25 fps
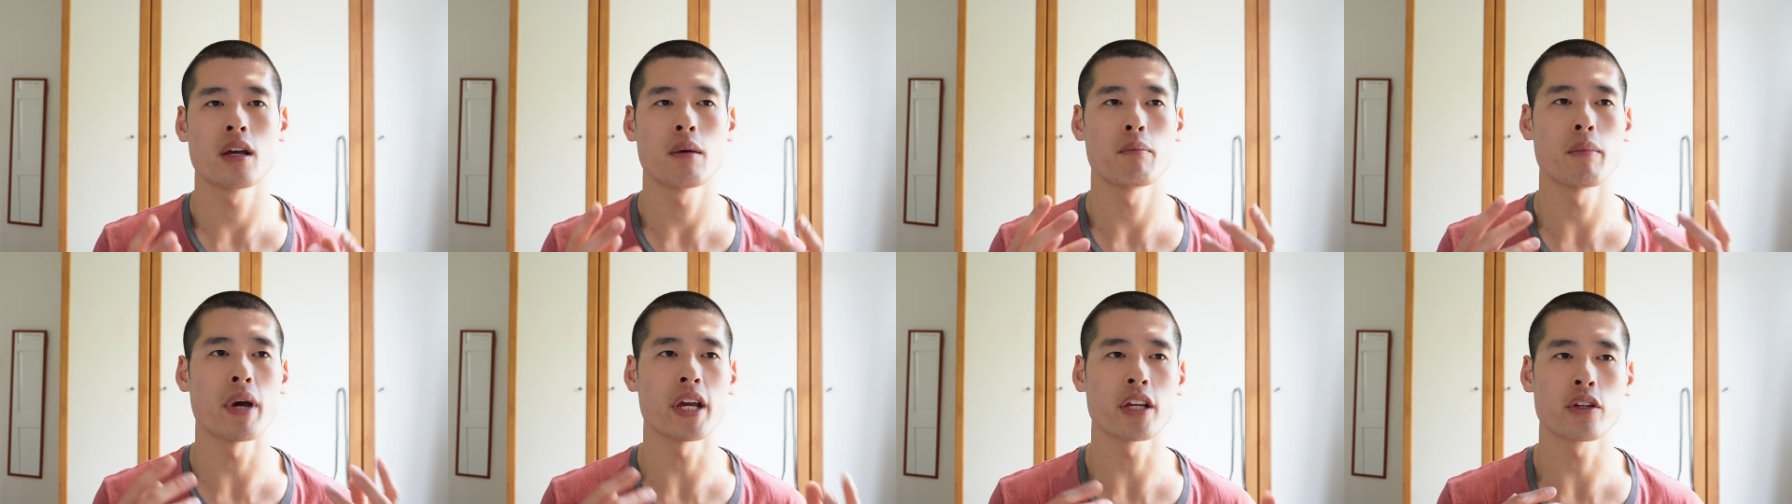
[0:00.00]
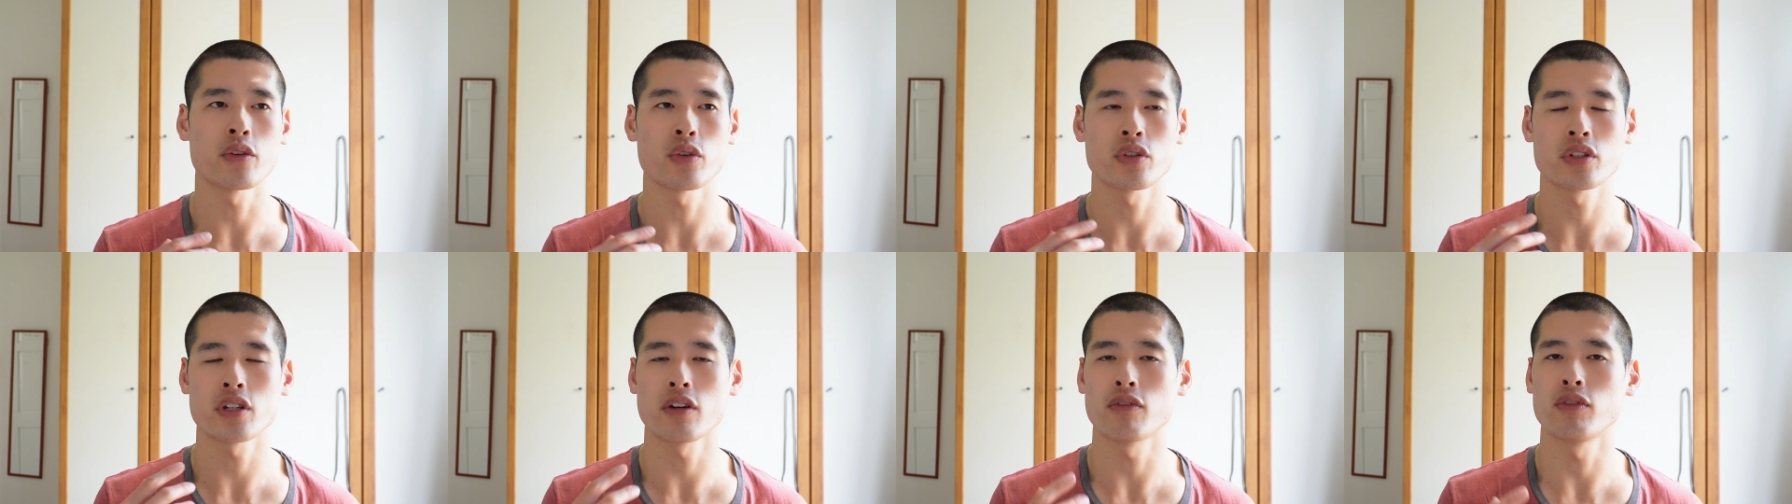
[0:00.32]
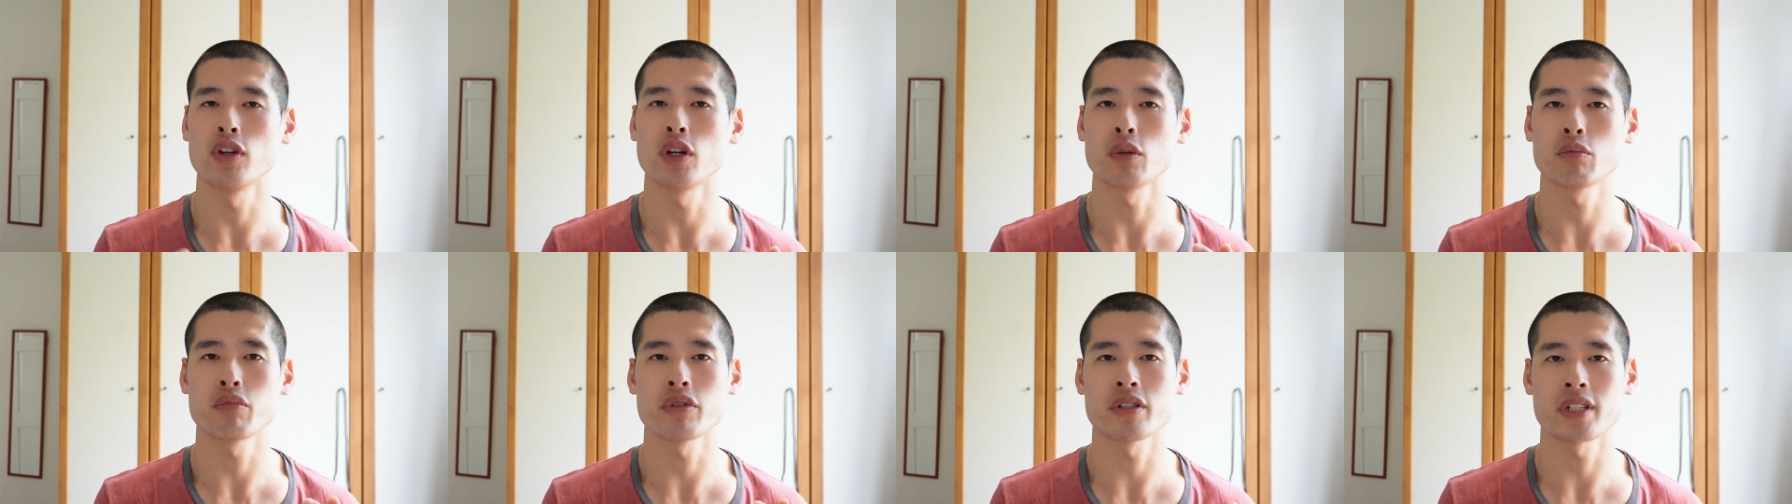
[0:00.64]
Make yourself
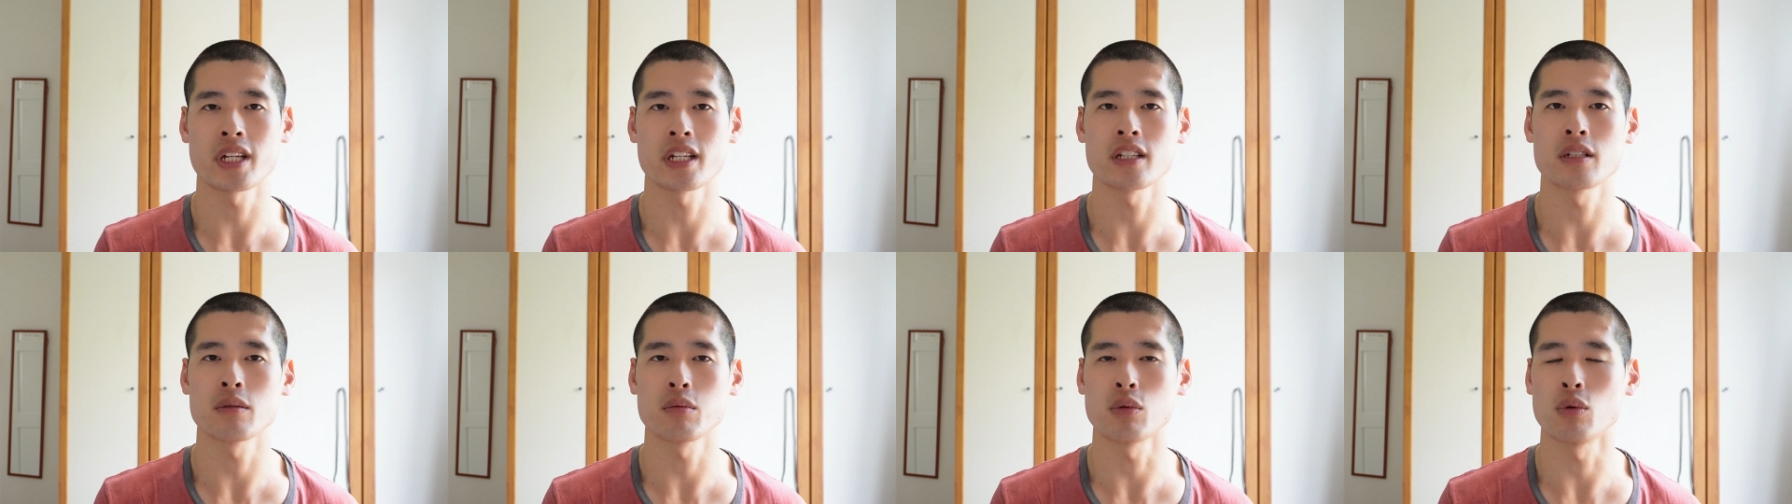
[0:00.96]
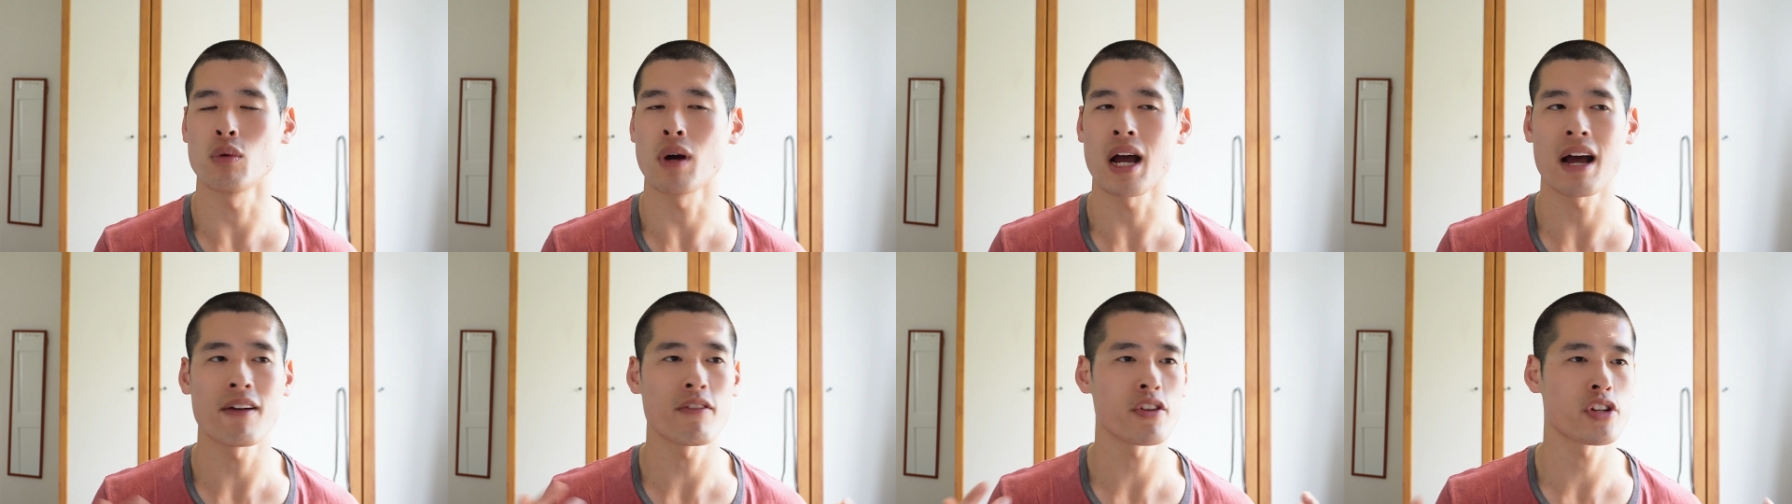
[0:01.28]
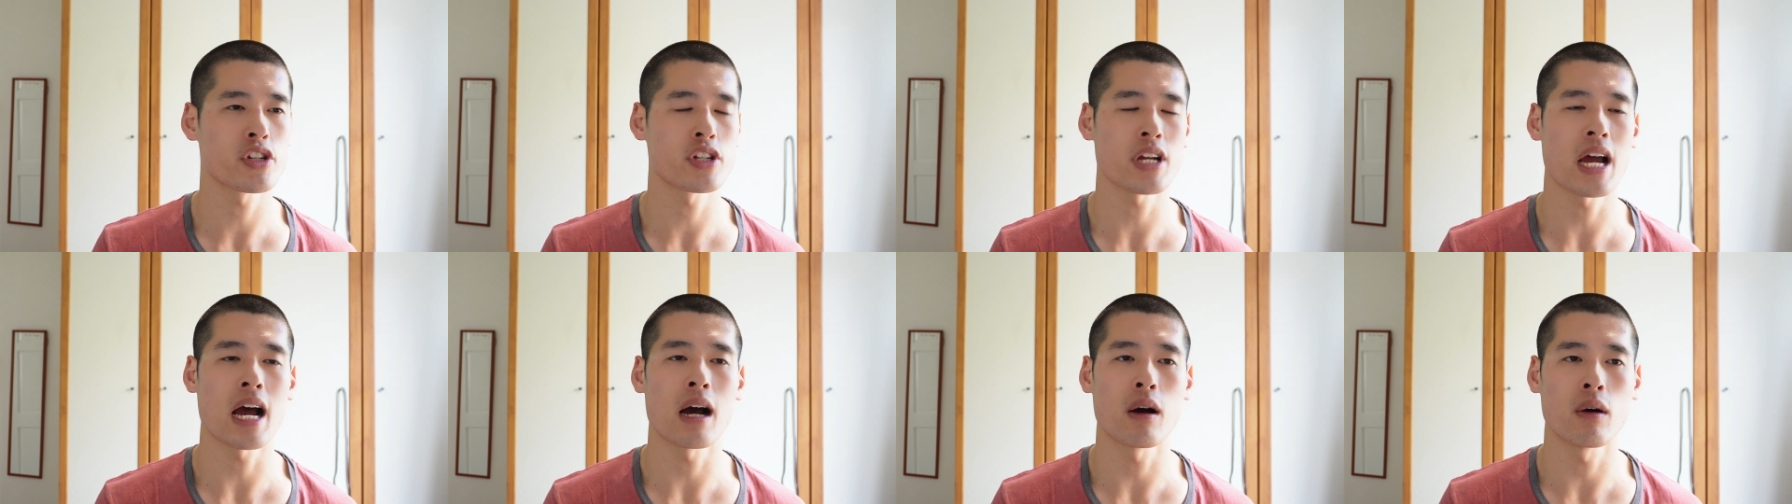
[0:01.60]
look presentable, have a
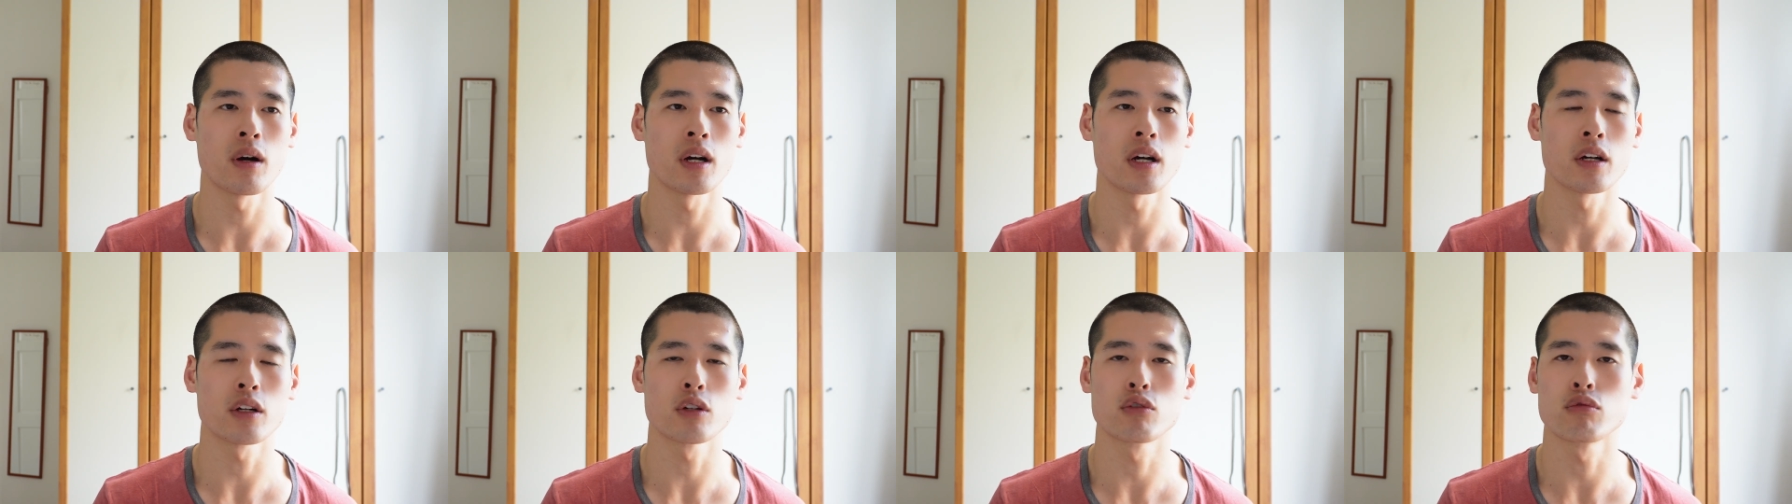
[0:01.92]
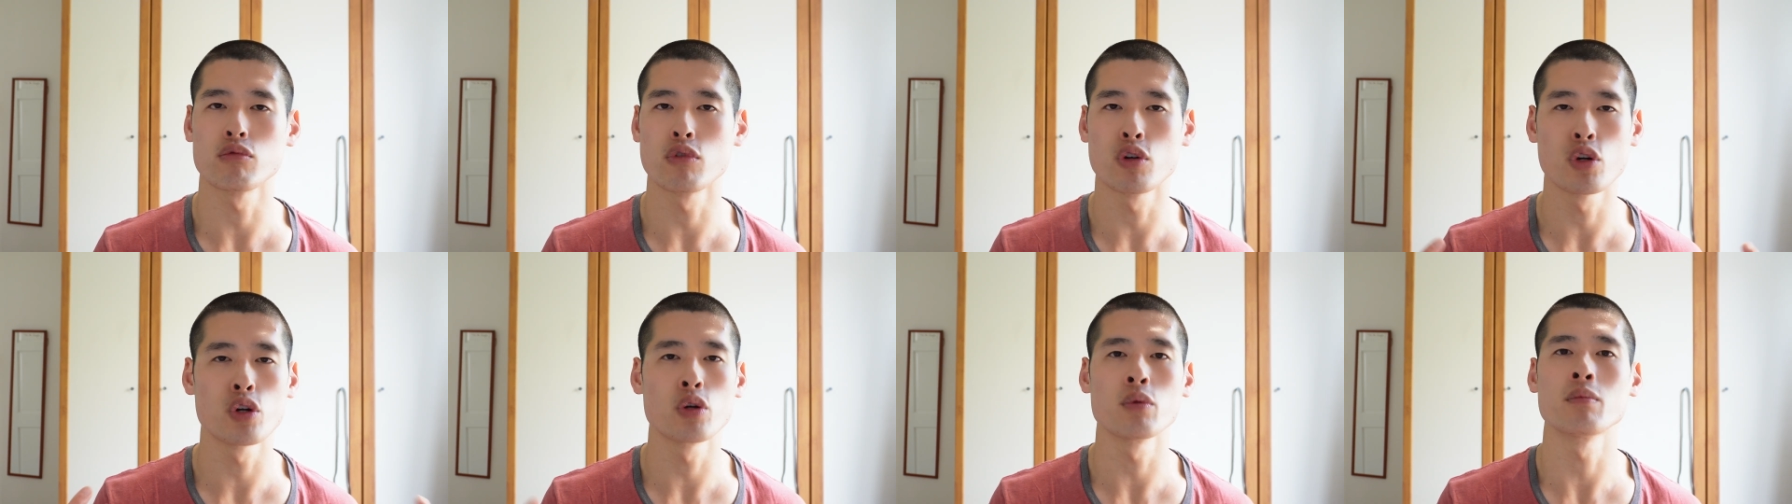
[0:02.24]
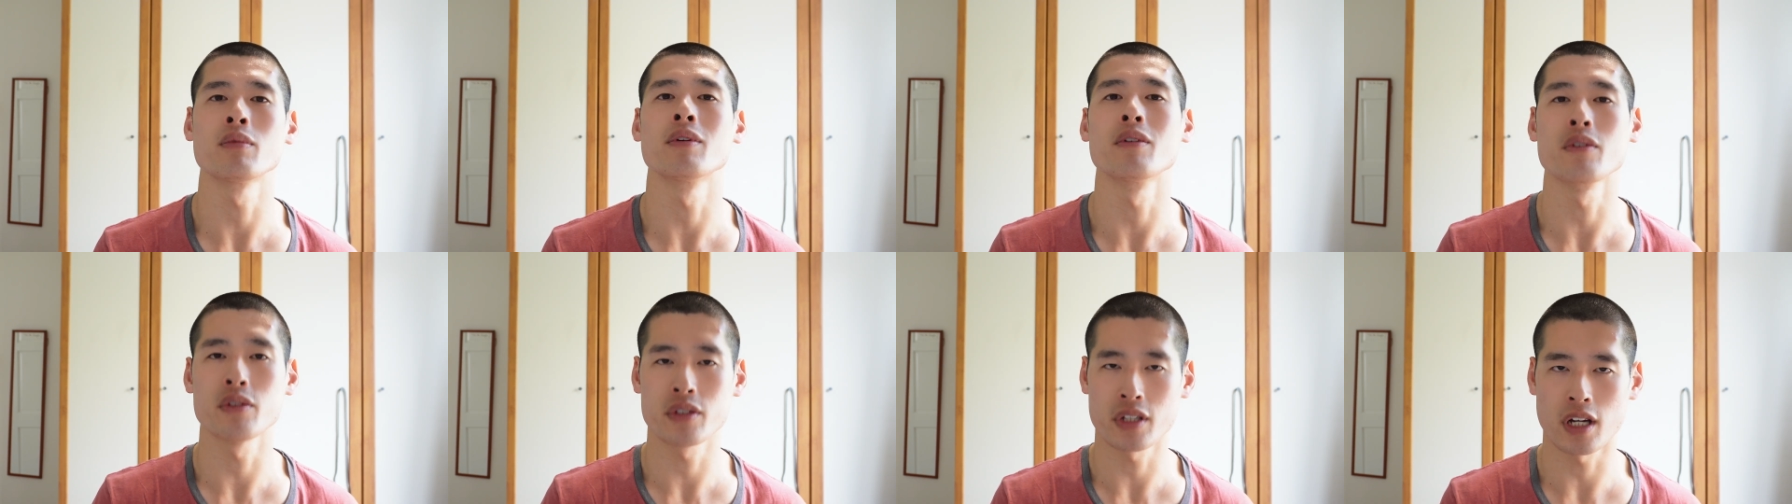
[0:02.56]
shower,
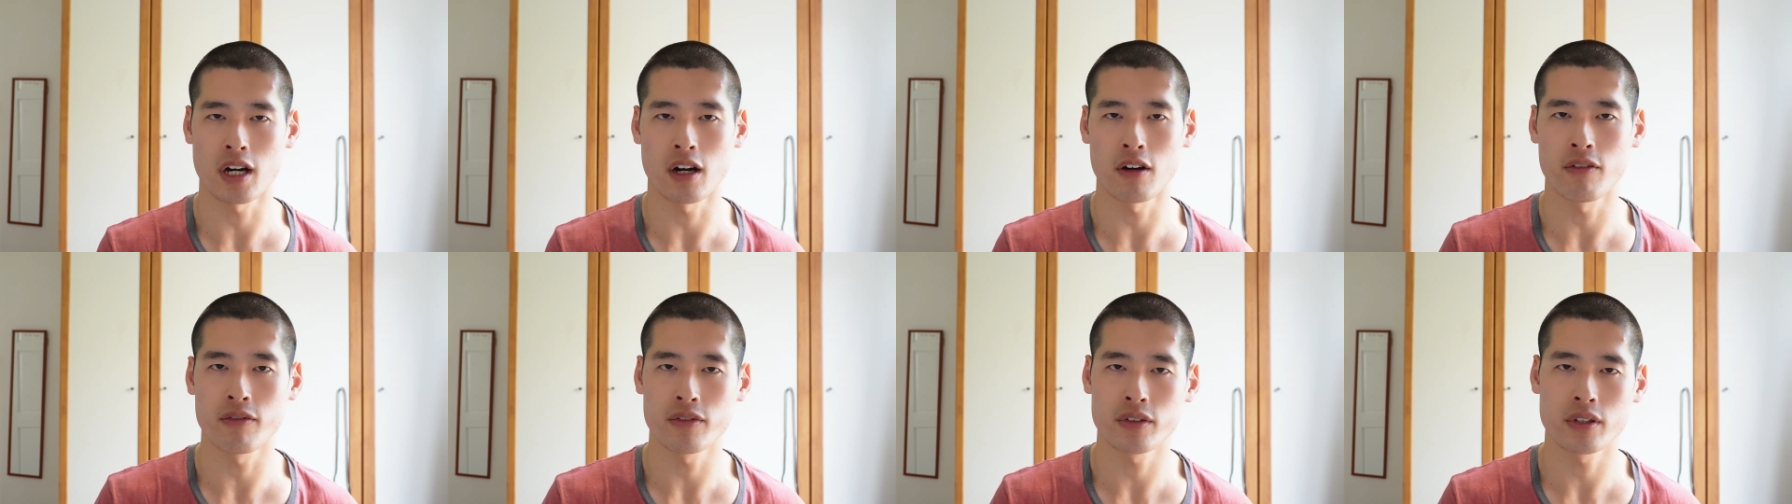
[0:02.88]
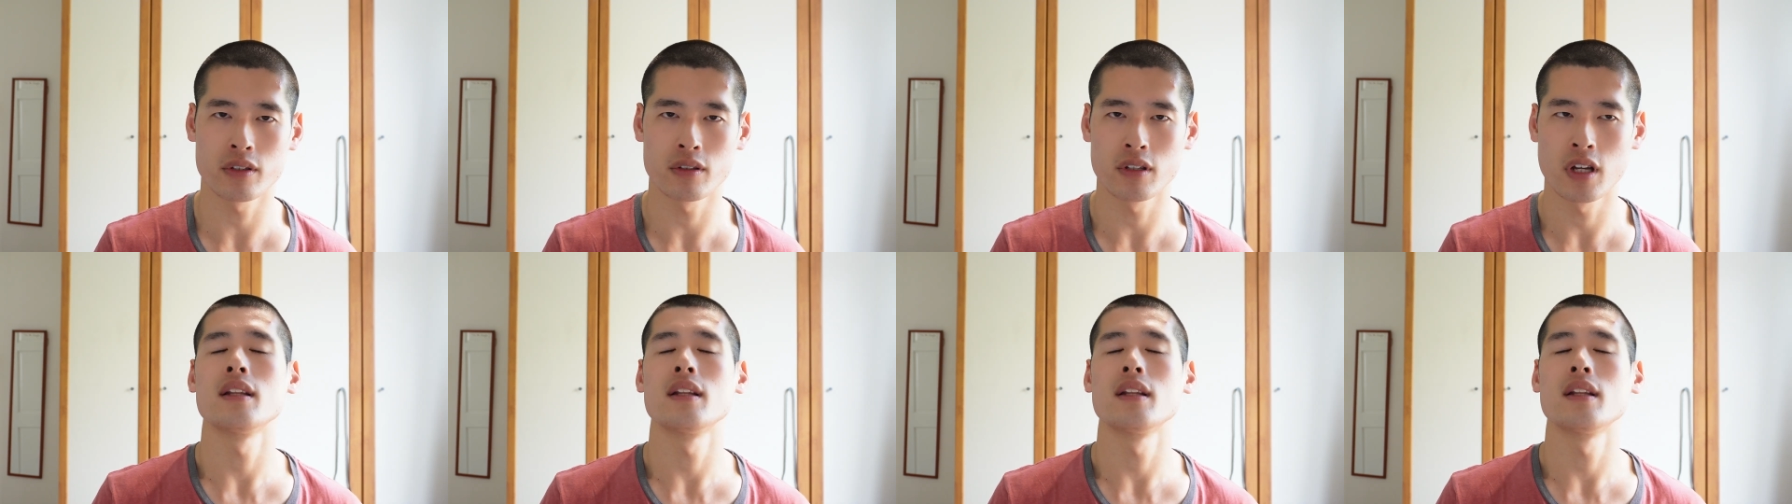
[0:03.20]
groom yourself.